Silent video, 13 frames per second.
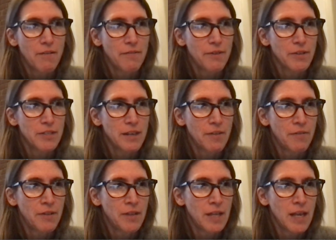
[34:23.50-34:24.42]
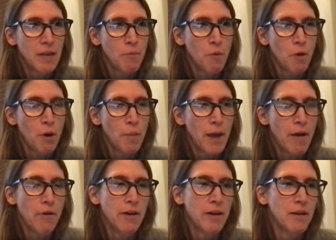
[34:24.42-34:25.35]
I feel definitely more
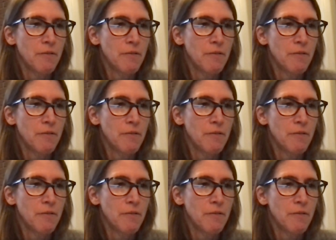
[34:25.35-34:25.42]
empowered and